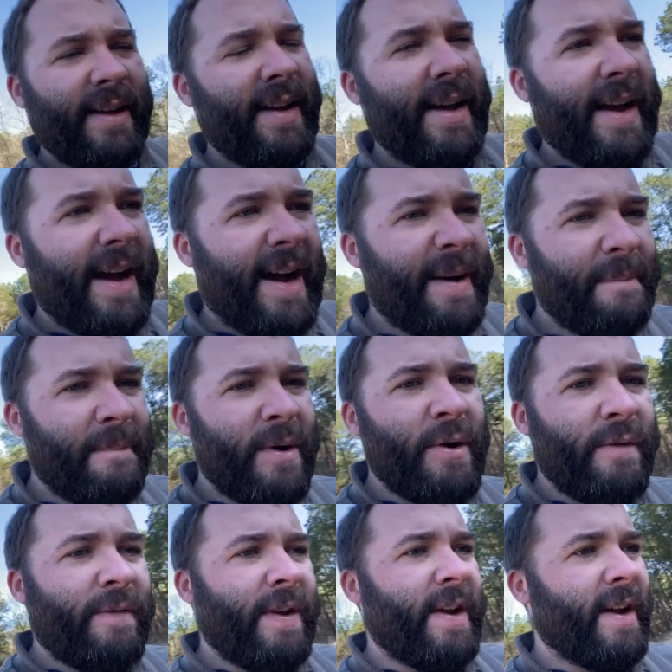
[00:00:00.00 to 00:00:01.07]
I
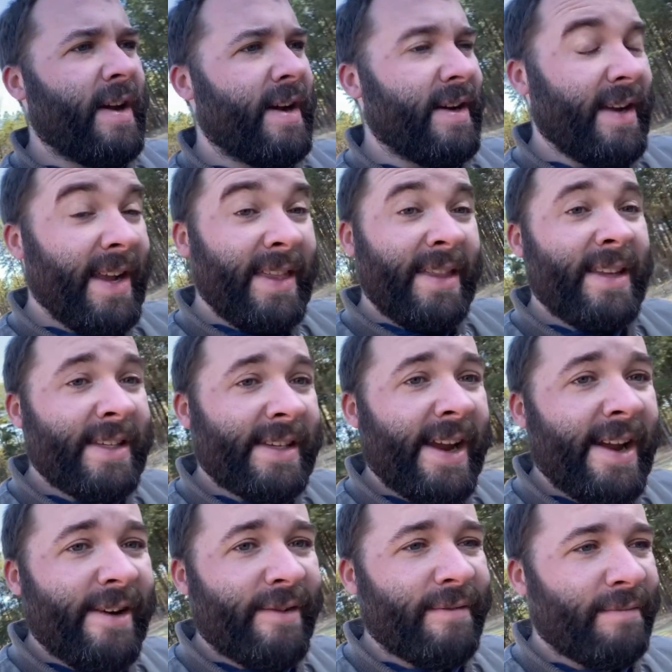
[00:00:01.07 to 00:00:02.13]
moved in this
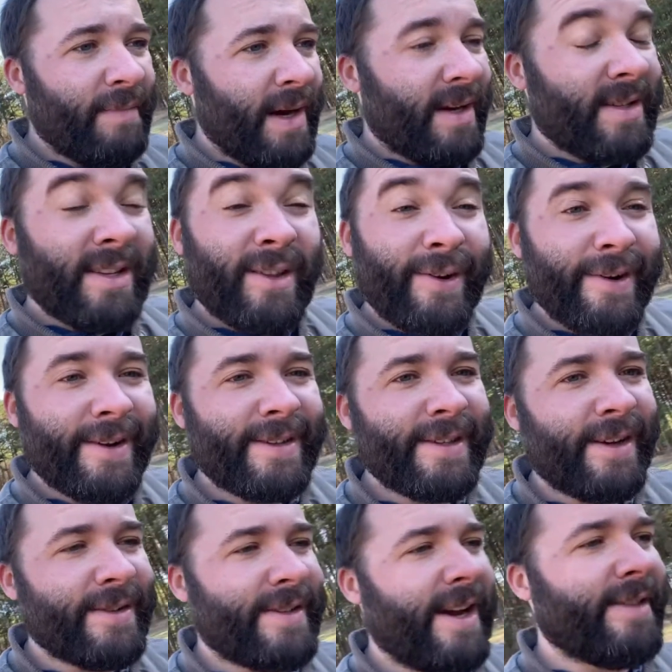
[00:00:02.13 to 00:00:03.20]
town, Monticello,
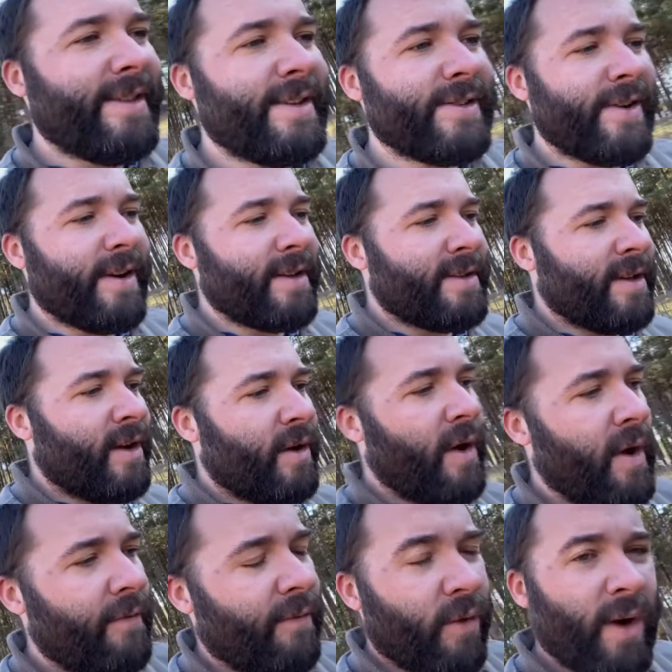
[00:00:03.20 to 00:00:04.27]
Arkansas, Southeast Arkansas,
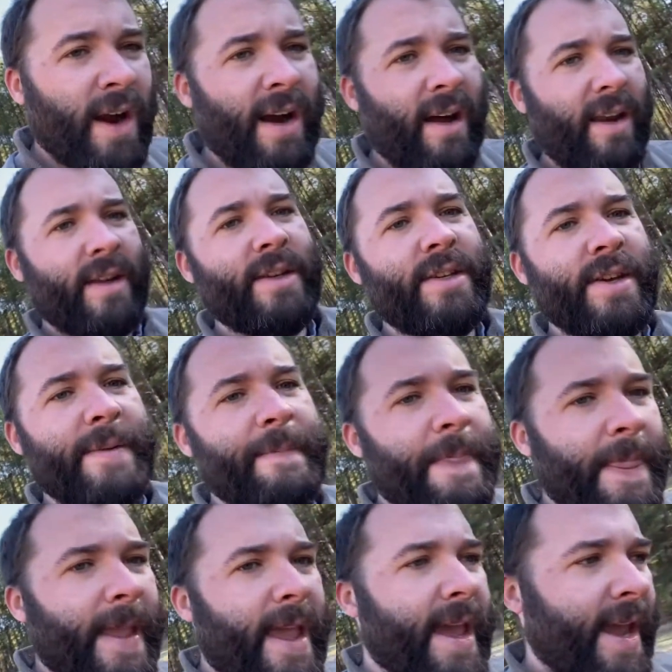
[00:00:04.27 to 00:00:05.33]
for college,
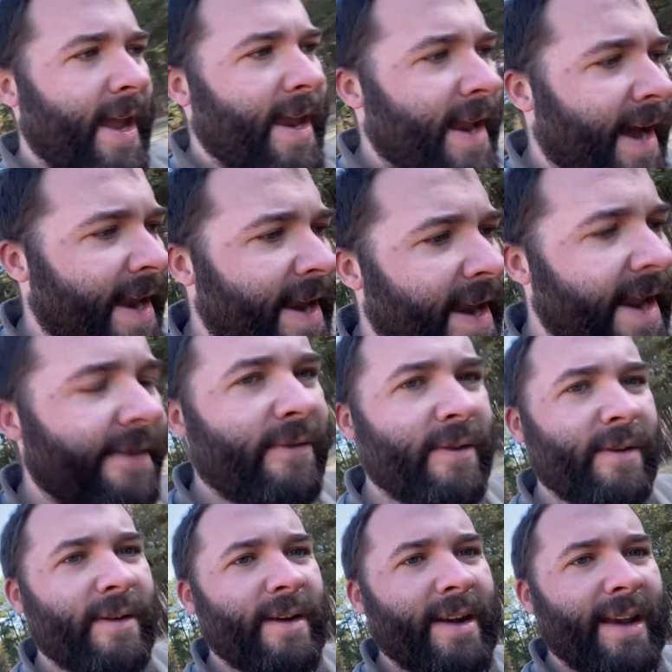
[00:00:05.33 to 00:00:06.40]
and I
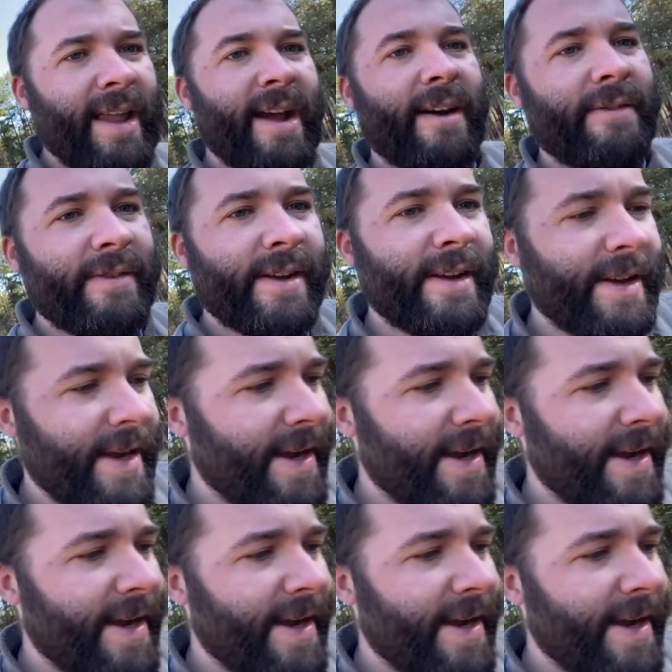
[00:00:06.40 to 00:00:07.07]
never left.